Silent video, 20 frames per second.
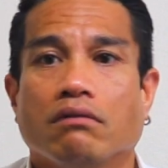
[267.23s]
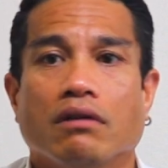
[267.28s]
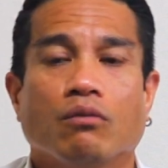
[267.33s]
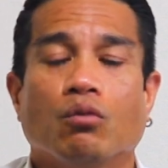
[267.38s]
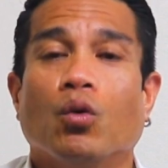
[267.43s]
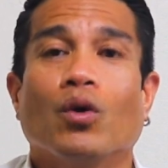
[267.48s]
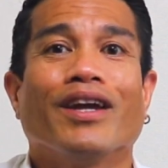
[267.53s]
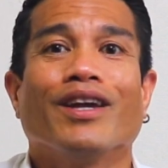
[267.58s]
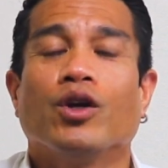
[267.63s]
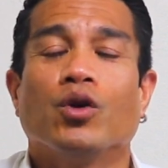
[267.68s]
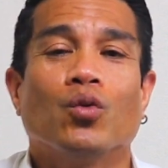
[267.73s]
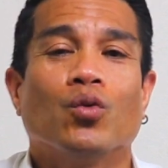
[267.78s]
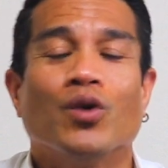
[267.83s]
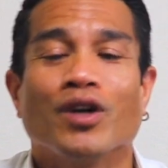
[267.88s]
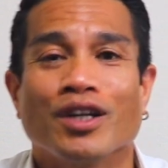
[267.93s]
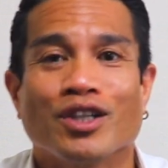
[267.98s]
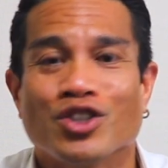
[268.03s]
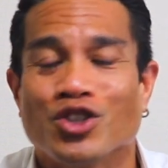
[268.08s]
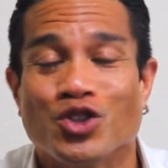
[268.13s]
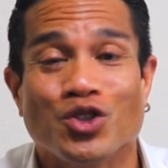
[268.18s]
way you
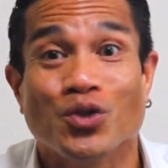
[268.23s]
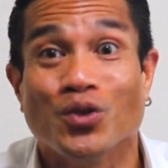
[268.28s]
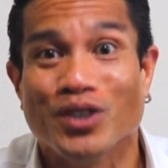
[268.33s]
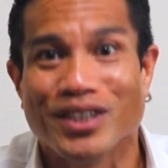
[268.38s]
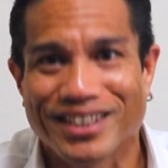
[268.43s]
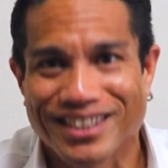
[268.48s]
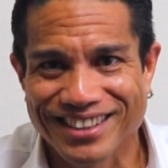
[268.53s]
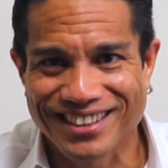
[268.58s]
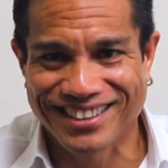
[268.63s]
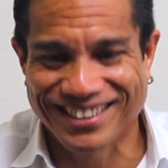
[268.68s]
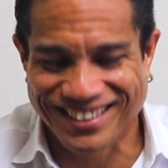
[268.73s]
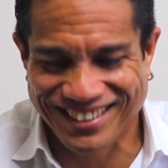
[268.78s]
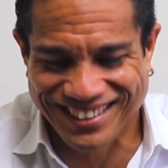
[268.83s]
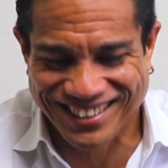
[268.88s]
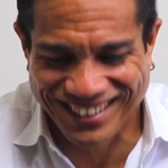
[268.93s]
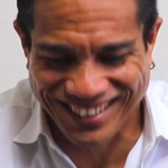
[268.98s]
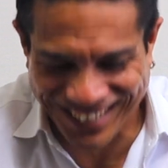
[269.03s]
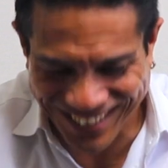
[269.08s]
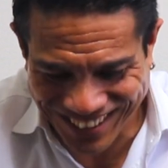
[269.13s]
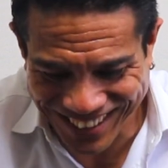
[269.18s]
want to do it.
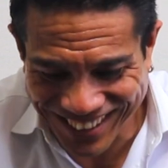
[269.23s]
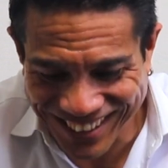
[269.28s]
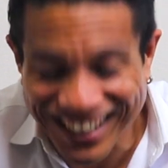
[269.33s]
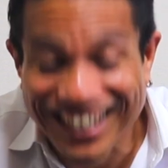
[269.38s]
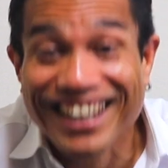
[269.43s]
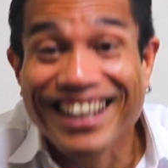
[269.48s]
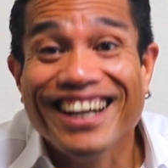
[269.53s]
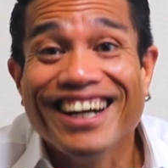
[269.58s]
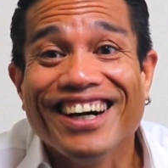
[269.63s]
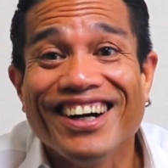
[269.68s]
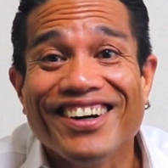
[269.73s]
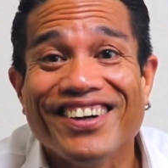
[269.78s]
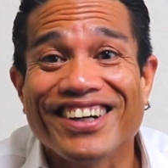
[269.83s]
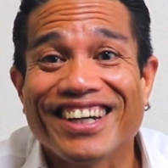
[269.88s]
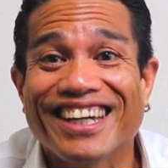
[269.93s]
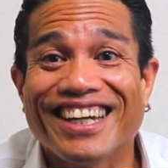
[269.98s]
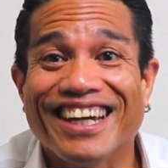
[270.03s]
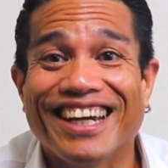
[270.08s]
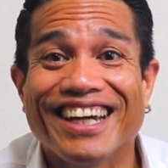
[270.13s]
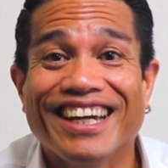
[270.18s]

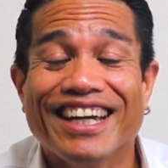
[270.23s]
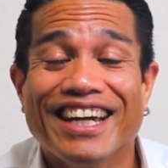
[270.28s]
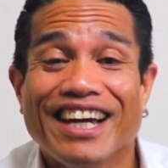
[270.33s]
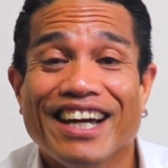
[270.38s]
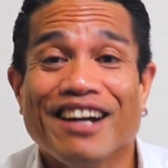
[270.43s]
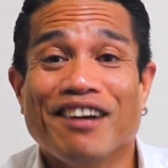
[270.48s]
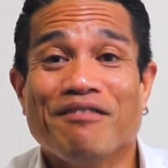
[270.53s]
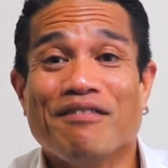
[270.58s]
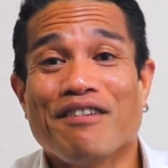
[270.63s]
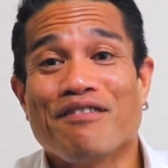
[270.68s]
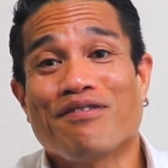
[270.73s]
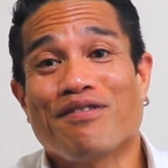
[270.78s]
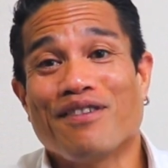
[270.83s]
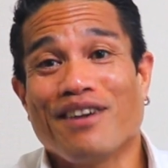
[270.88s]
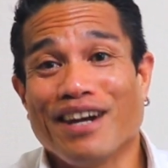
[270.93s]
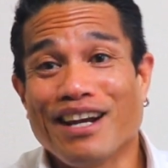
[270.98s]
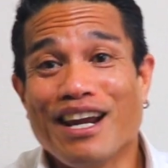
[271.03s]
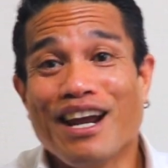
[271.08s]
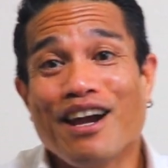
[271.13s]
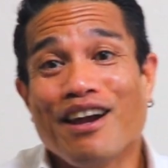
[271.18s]
Okay, my
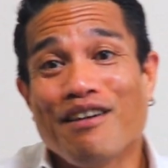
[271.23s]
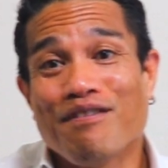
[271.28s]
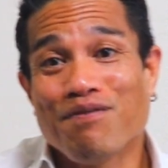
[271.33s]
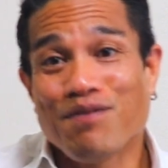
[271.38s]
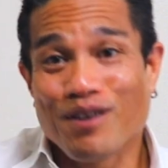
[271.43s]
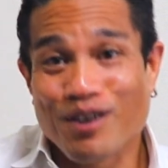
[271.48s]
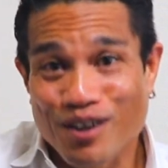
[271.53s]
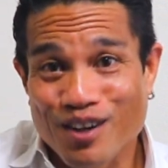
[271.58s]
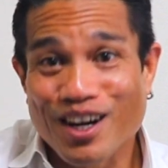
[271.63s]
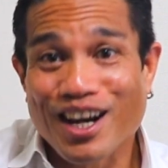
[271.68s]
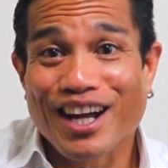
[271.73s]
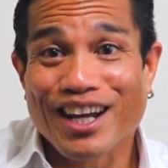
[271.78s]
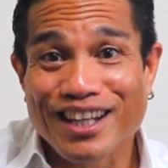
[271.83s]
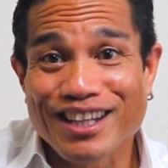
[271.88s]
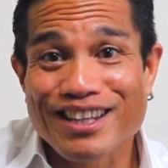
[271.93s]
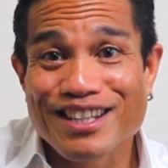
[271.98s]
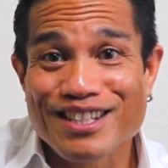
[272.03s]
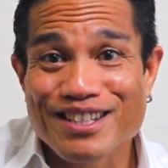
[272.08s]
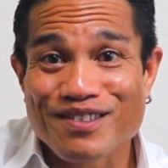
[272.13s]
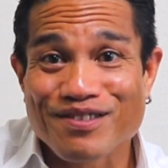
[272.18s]
friend, if you like
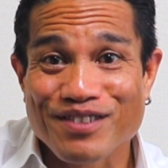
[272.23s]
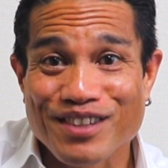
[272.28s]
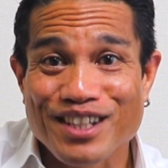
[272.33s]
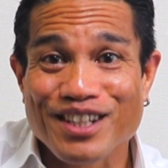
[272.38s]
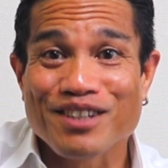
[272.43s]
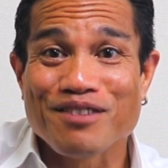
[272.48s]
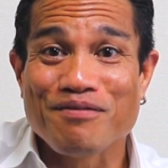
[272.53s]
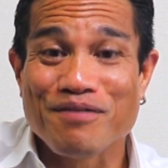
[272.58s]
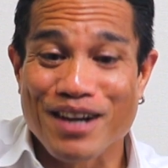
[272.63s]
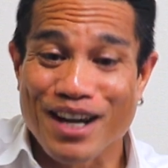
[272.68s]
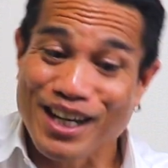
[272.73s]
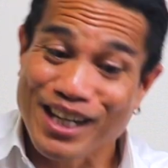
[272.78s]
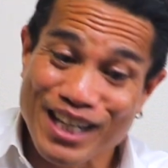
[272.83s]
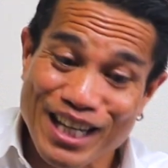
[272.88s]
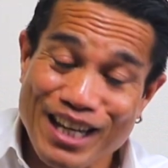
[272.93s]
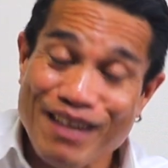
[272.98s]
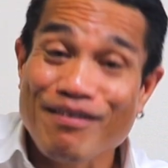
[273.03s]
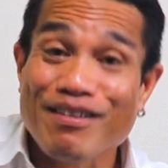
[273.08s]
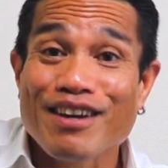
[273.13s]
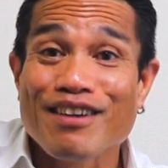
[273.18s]
this video, man,
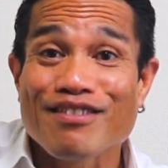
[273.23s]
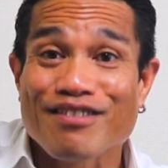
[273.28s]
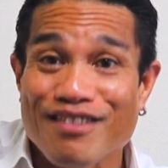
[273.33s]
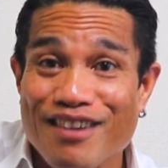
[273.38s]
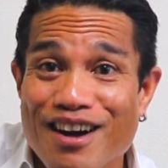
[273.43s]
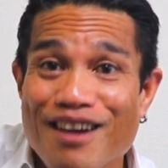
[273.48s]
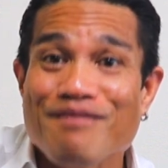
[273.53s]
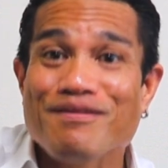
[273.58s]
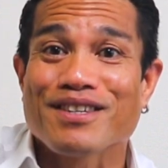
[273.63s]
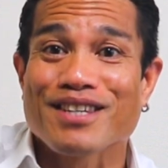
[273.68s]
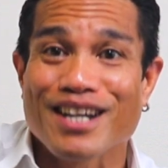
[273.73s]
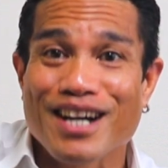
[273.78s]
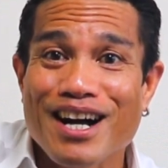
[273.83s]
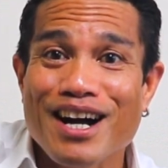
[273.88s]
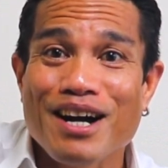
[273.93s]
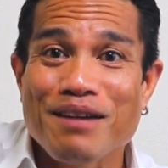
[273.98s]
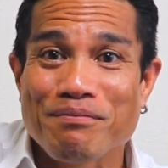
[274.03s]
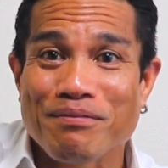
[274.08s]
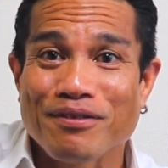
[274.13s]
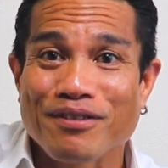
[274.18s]
give it a thumbs
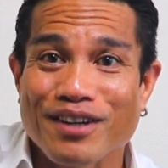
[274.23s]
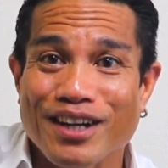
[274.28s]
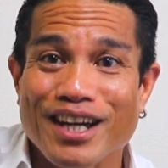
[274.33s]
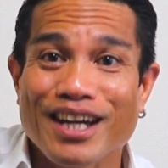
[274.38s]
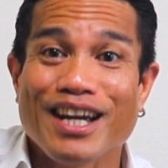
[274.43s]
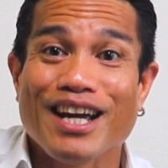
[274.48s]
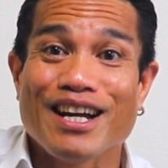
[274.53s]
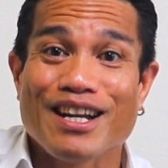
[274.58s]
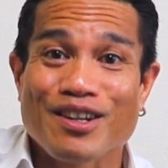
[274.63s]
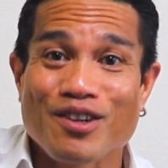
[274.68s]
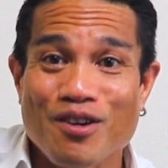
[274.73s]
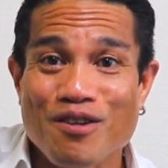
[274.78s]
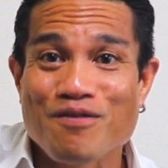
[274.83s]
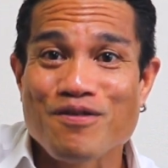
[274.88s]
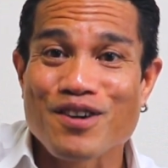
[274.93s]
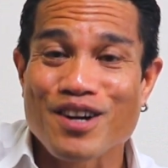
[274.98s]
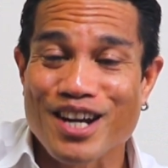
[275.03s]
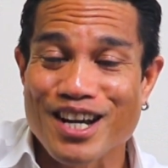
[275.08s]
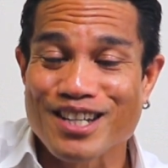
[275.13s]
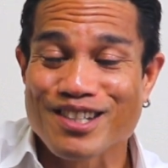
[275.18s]
up, okay? And don't
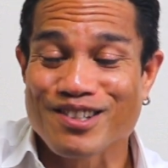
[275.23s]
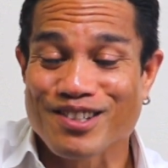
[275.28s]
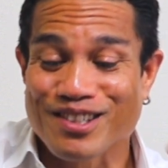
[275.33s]
forget to